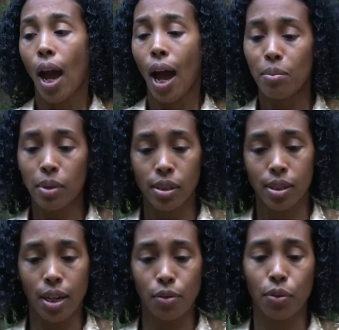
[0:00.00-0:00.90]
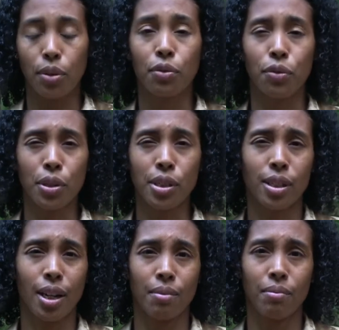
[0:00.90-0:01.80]
I must say, for the first
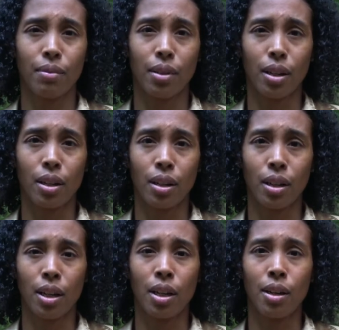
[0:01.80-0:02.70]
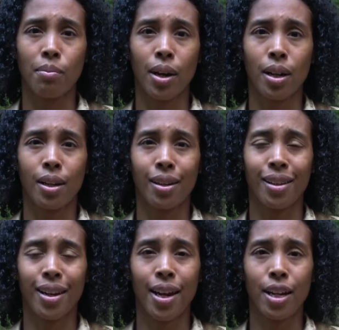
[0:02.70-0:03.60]
time in my
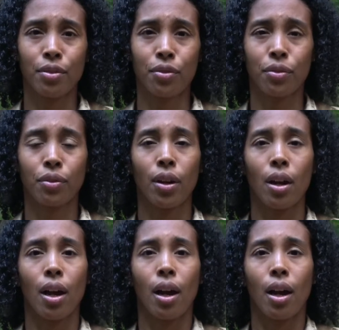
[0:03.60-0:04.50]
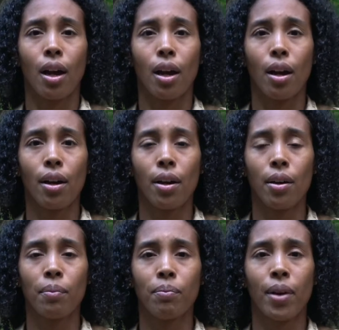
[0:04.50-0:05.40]
life,
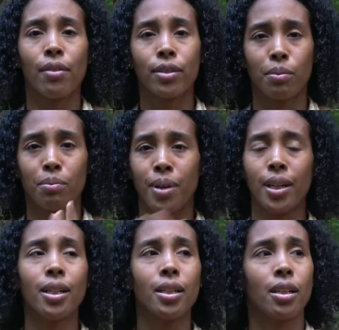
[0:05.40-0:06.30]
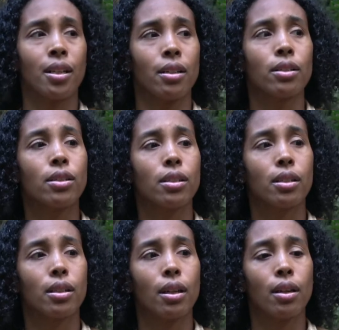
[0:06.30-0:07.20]
after many years,
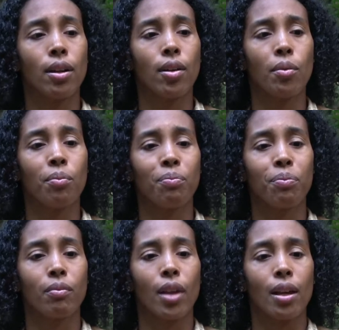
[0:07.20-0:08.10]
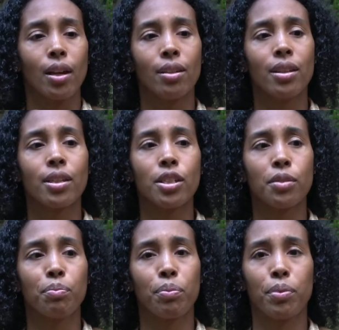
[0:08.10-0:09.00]
in this
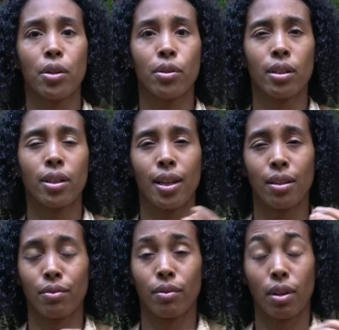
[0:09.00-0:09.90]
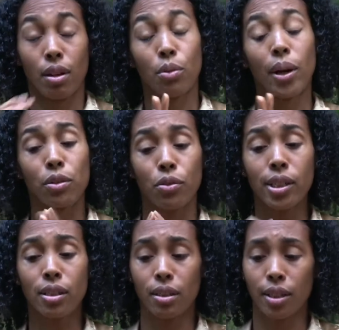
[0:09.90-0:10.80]
period, and quite
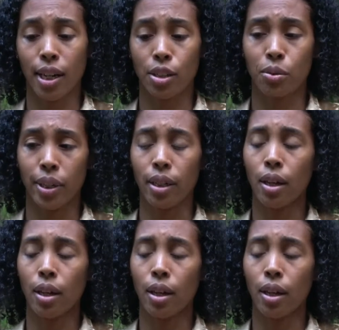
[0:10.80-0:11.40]
recently actually,